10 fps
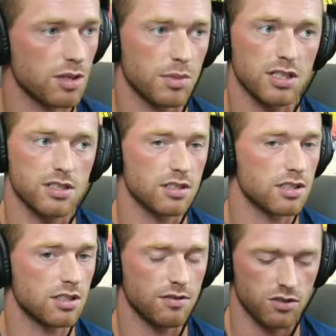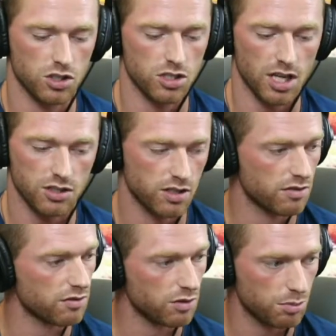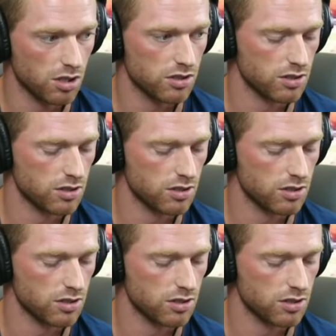That makes the different trajectory of the football.